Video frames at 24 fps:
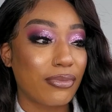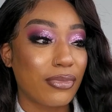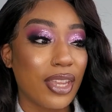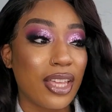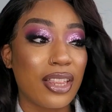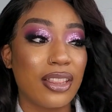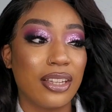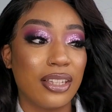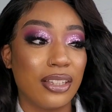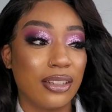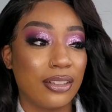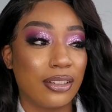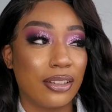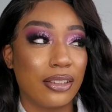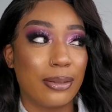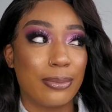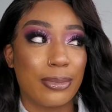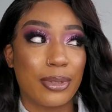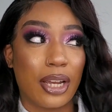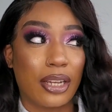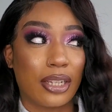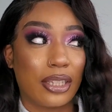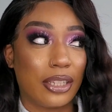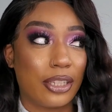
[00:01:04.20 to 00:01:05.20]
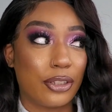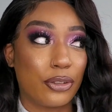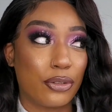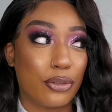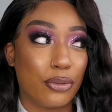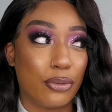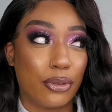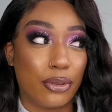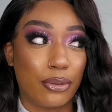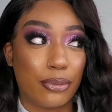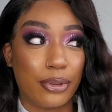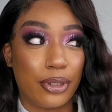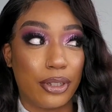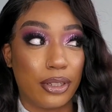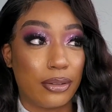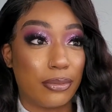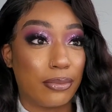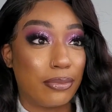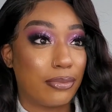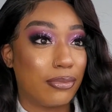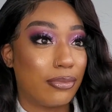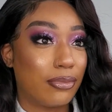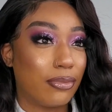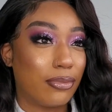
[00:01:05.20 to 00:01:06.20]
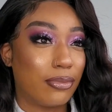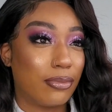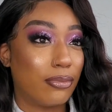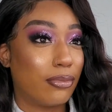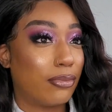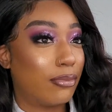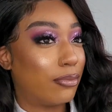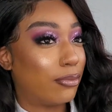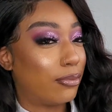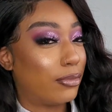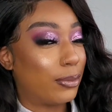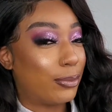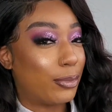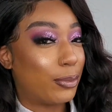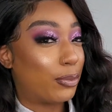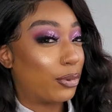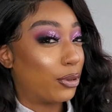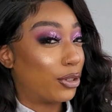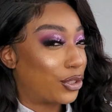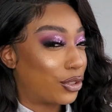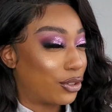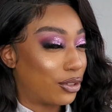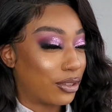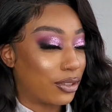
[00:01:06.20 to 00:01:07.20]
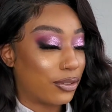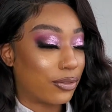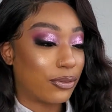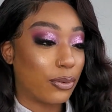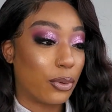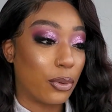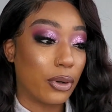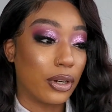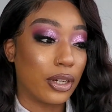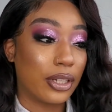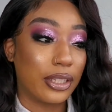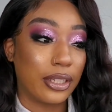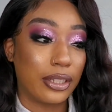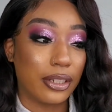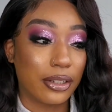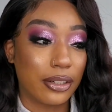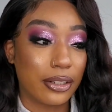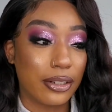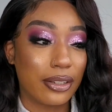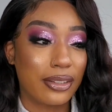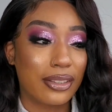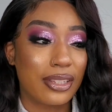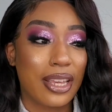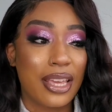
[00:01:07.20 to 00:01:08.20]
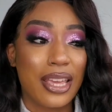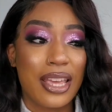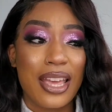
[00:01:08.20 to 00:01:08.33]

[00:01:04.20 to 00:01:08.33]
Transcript: Like literally I'm talking like 2, 3, maybe pushing it to 4 years,